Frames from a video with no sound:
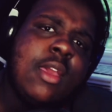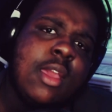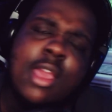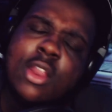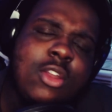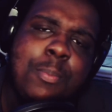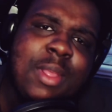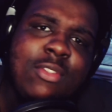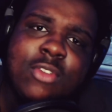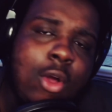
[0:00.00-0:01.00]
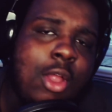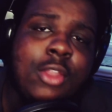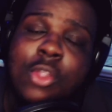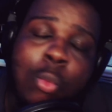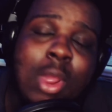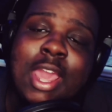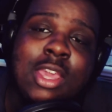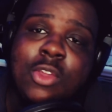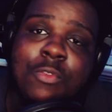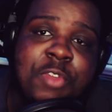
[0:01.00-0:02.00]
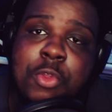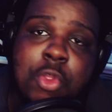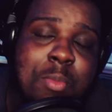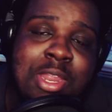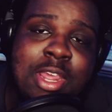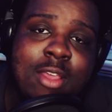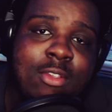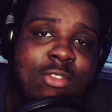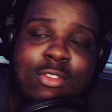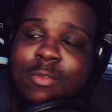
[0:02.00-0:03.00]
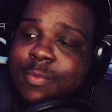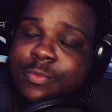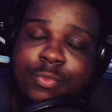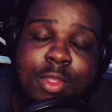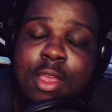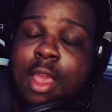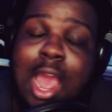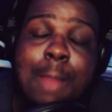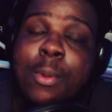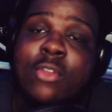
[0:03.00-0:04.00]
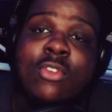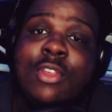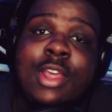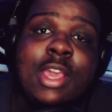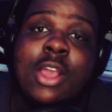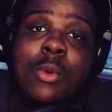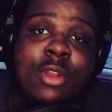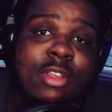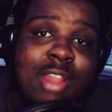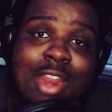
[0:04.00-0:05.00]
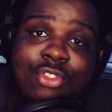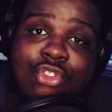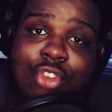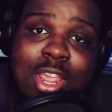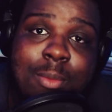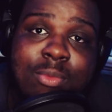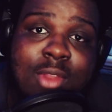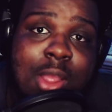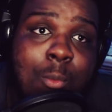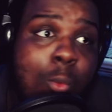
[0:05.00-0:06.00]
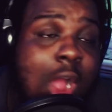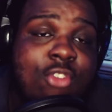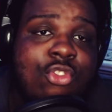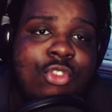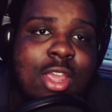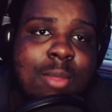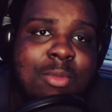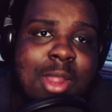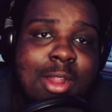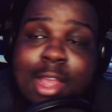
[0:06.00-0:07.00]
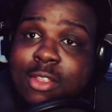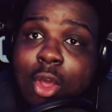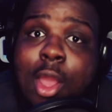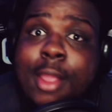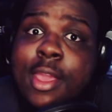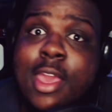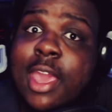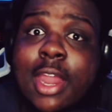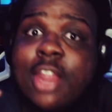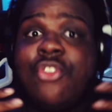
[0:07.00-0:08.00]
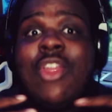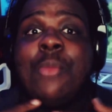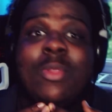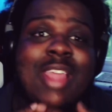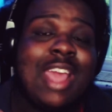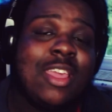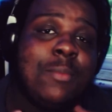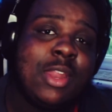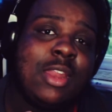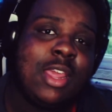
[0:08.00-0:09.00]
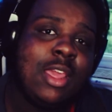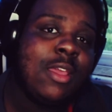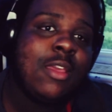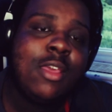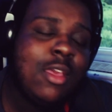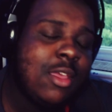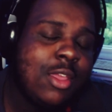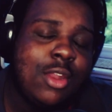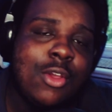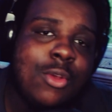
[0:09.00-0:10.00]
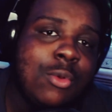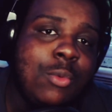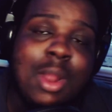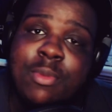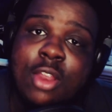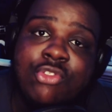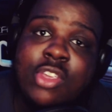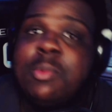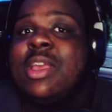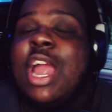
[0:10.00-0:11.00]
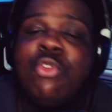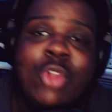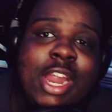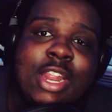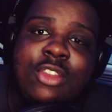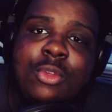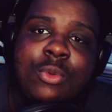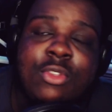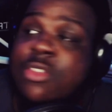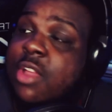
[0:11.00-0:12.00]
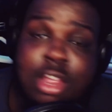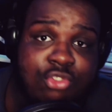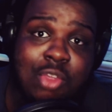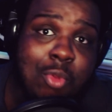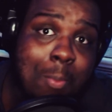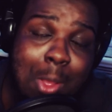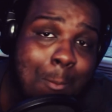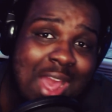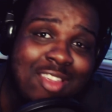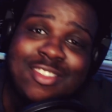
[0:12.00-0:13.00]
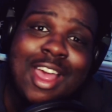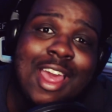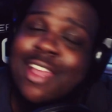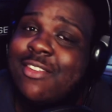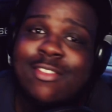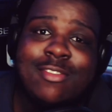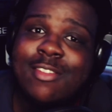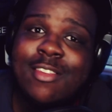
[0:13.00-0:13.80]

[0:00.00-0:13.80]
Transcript: It all depends on the way you view your medias. I personally go into a lot of streams and I watch streams and I talk and interact with that community. When I'm done streaming, I raid into a streamer about my size,